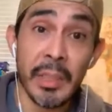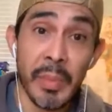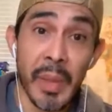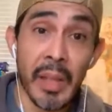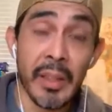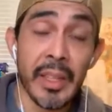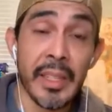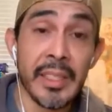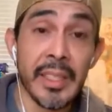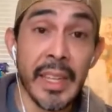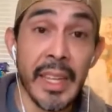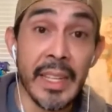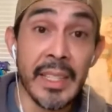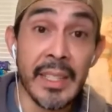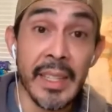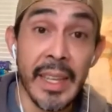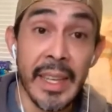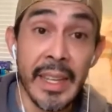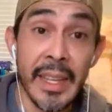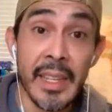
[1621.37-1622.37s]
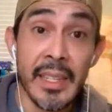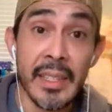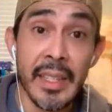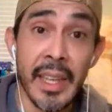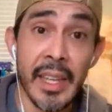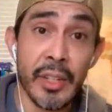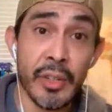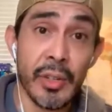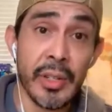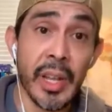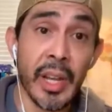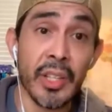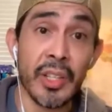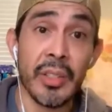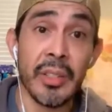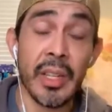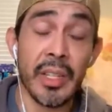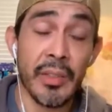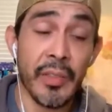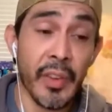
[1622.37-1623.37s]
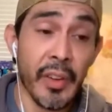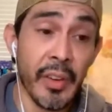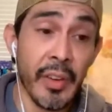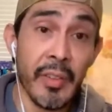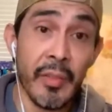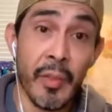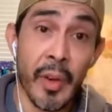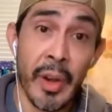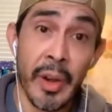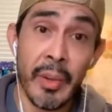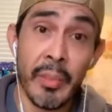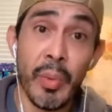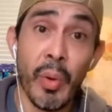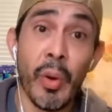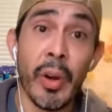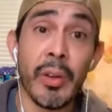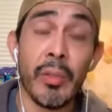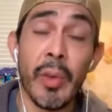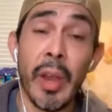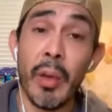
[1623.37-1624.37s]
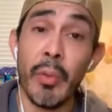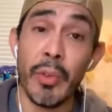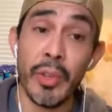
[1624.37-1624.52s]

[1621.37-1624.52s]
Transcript: about it's, it's it is the introduction that's very very important, right?